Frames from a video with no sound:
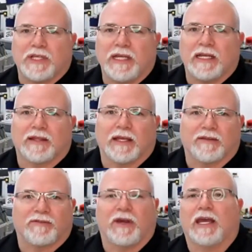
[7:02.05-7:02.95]
of Zenith at
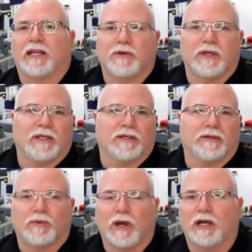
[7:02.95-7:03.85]
the factory, you
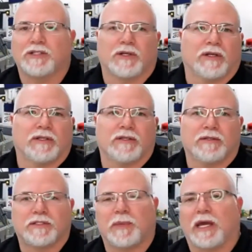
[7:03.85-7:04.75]
know, Roger
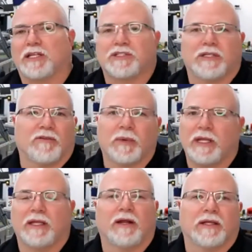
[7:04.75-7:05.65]
and Sebastian,
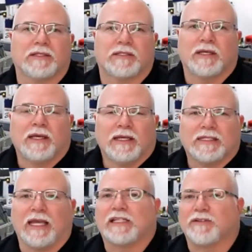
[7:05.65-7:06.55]
everybody there that
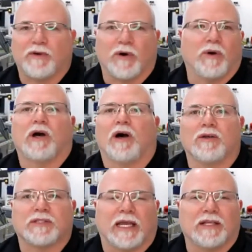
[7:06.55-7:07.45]
takes the phone
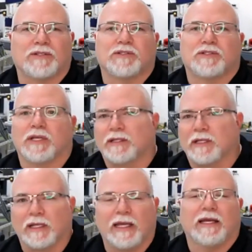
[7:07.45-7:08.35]
calls, answers the
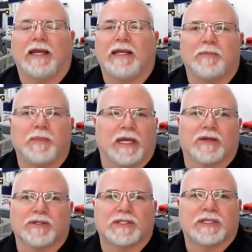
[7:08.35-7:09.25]
the late night
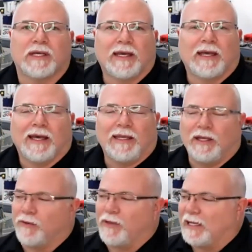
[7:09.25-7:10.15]
emails,
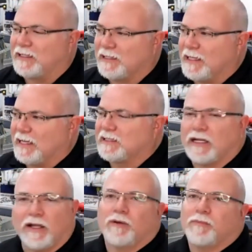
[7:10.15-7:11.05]
you know, that's that's
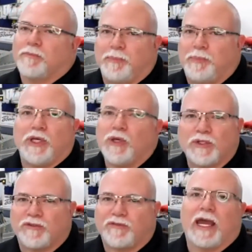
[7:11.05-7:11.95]
another
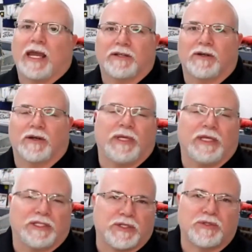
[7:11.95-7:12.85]
huge factor in
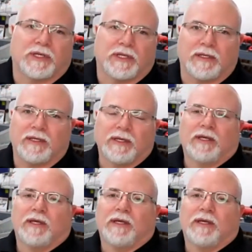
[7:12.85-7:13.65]
me choosing